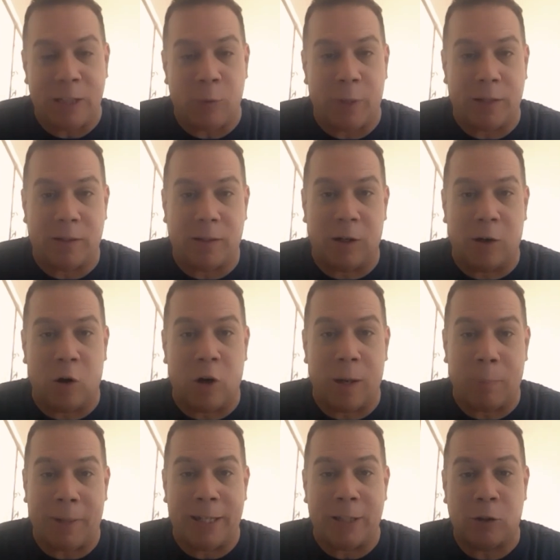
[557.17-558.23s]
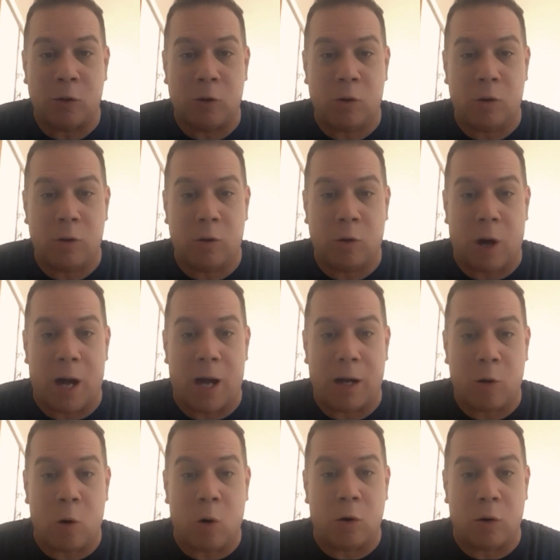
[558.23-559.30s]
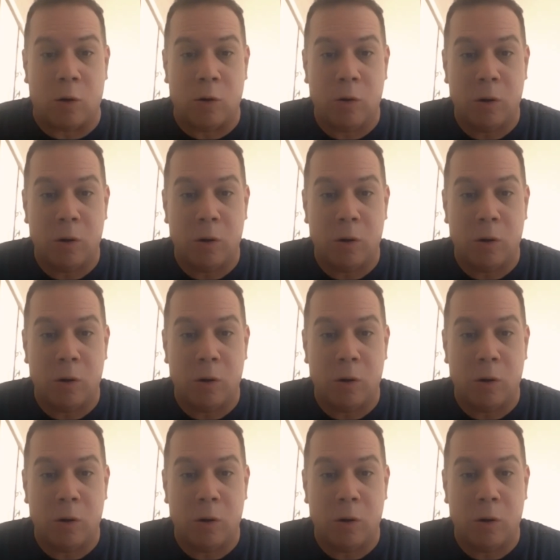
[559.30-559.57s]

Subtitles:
with the girl that plays Kono.